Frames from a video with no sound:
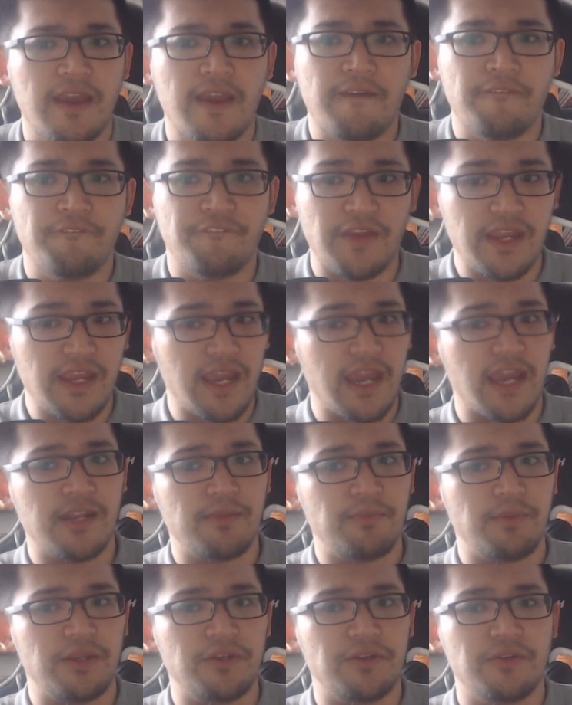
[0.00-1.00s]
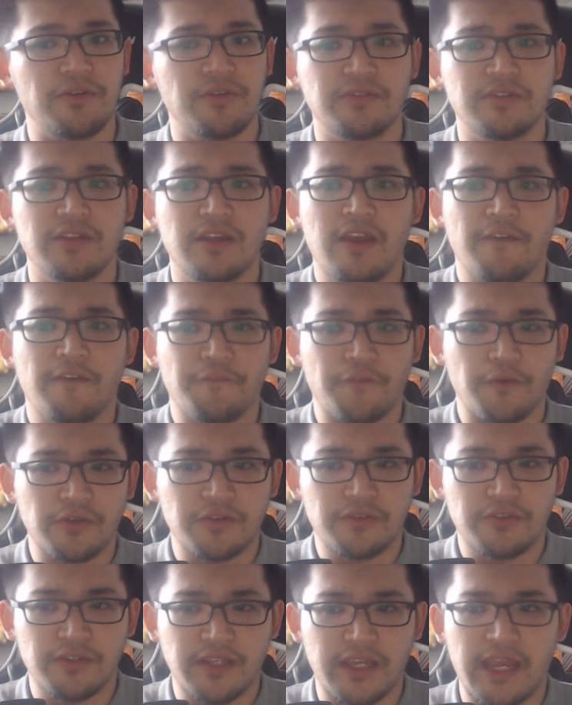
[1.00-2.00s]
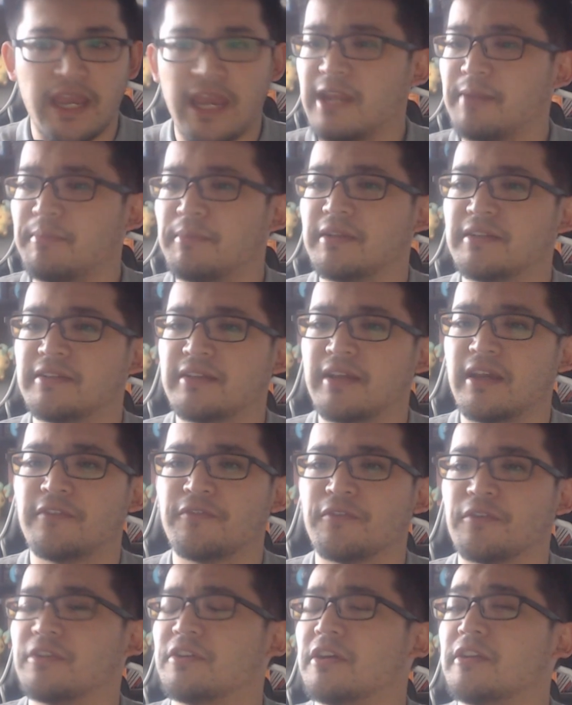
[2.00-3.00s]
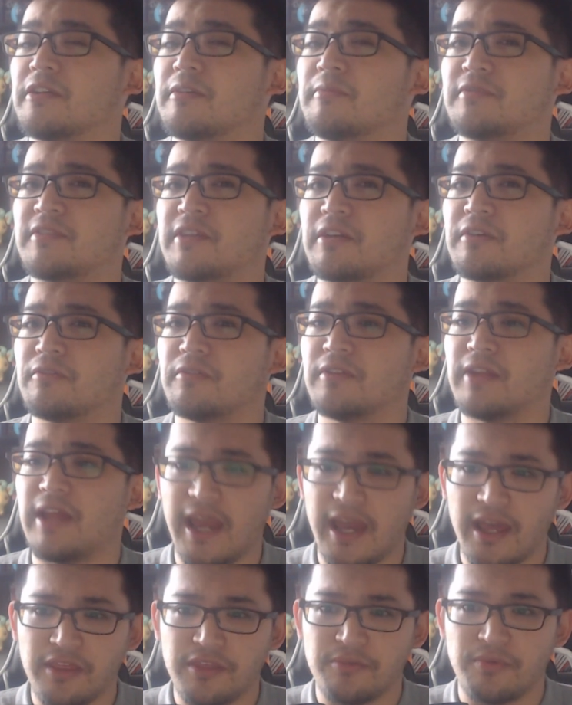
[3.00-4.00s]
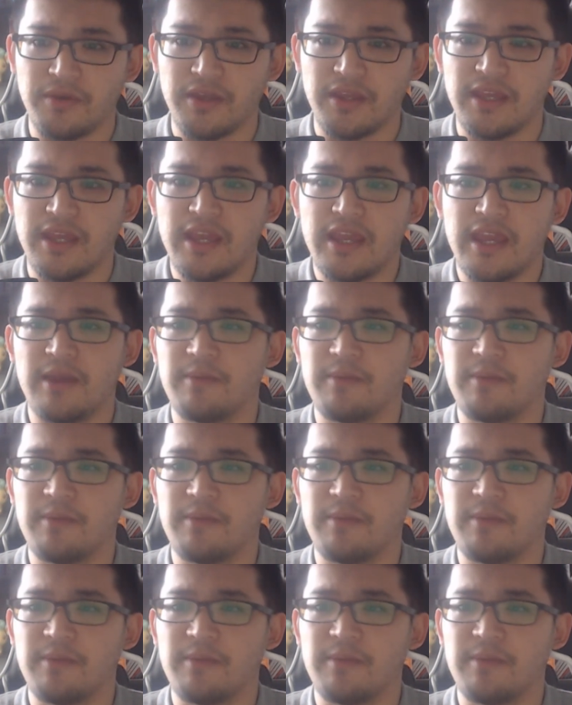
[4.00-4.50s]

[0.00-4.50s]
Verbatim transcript: Fate anime news, first look at anime designs for Gundam Senkyou no Hathaway,